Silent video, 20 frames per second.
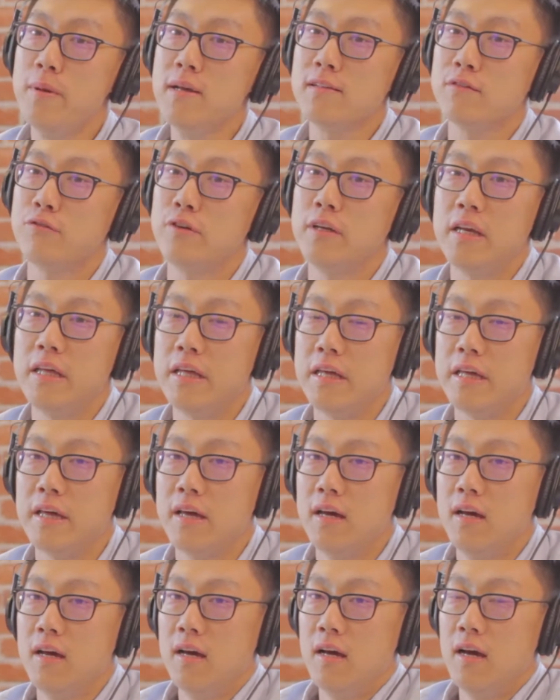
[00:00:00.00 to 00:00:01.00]
it's
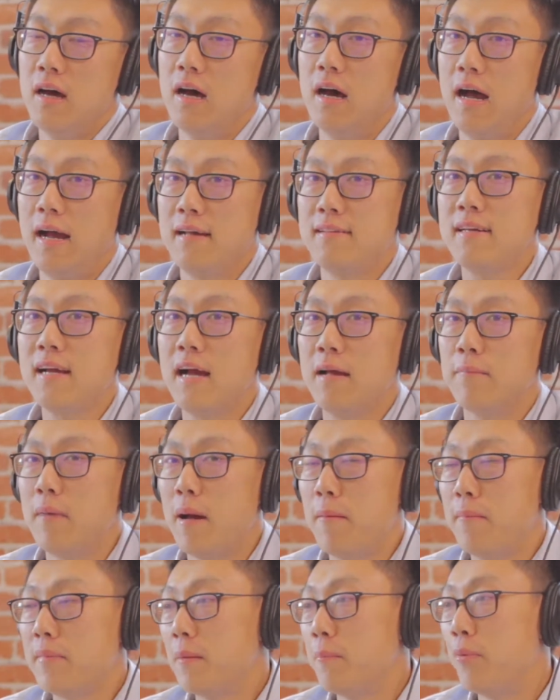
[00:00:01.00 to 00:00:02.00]
really I think
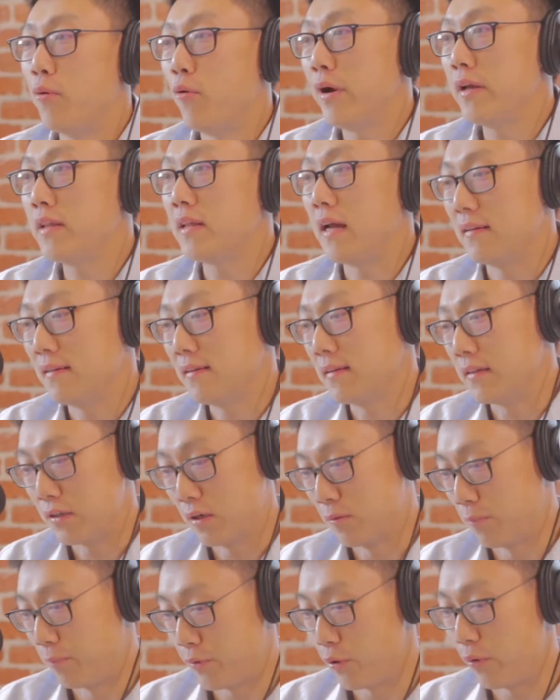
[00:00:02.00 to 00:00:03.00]
I'm the point,
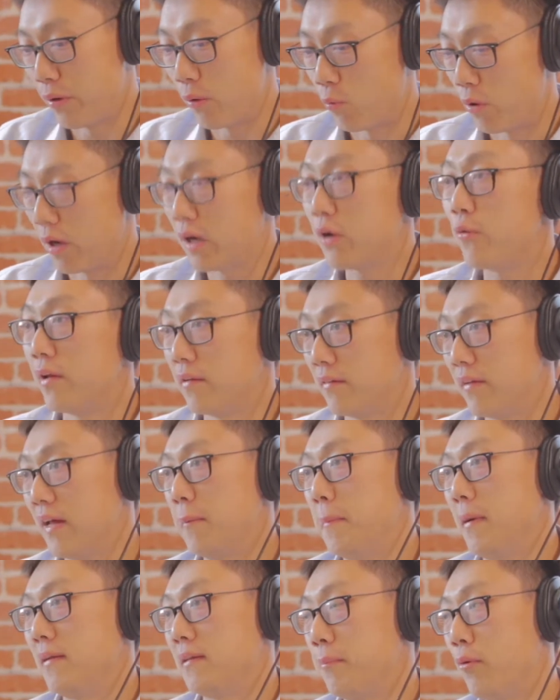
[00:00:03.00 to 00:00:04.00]
during working with
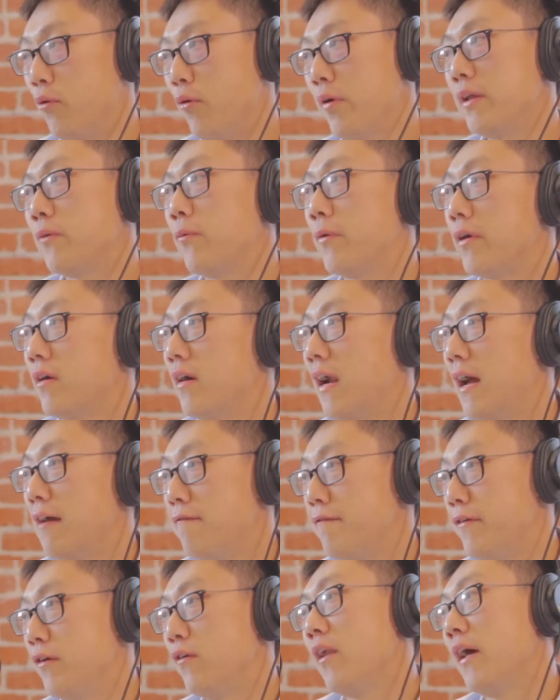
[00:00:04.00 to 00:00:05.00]
them, at the point where I
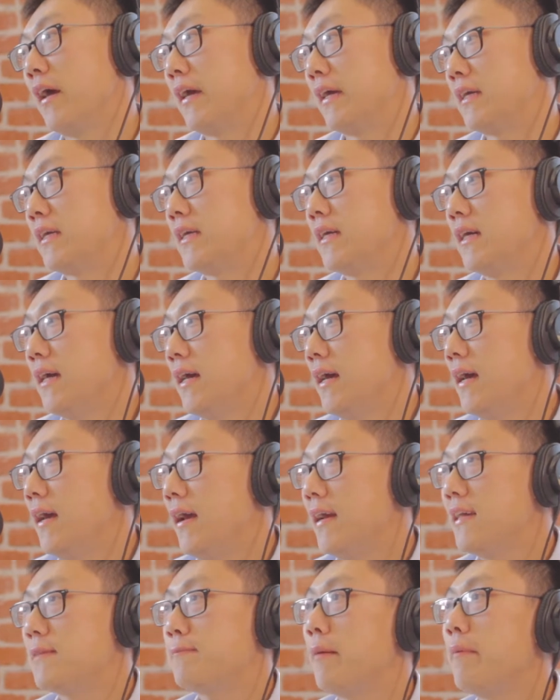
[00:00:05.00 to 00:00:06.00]
feel like
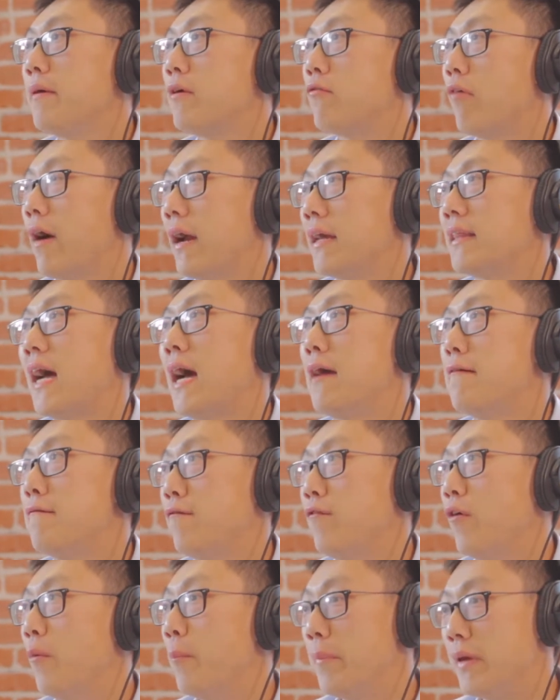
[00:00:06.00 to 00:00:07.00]
it's probably the right time
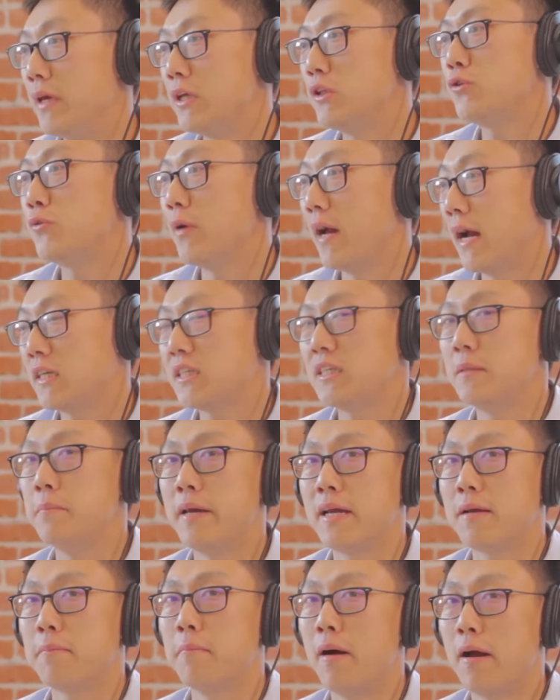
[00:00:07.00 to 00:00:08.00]
for me to actually
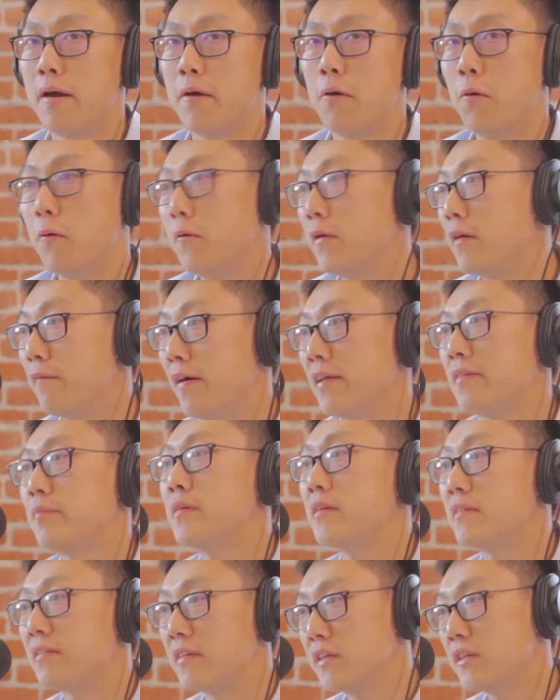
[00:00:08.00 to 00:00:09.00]
make my own
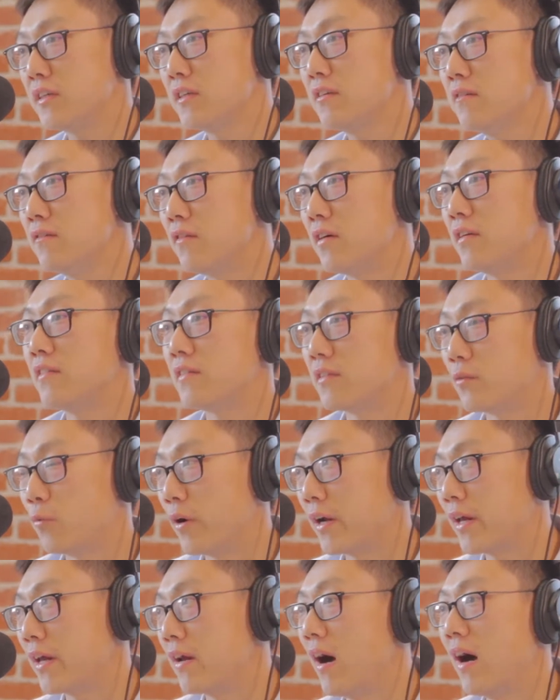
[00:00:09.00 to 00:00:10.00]
investment decision versus
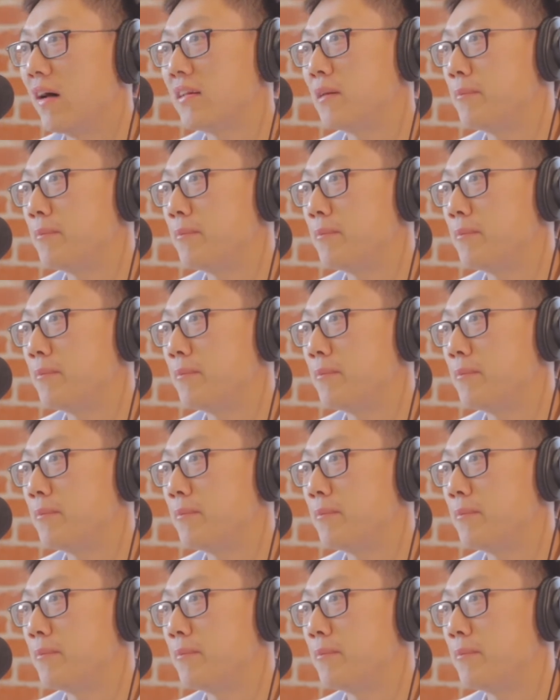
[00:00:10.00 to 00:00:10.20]
working on other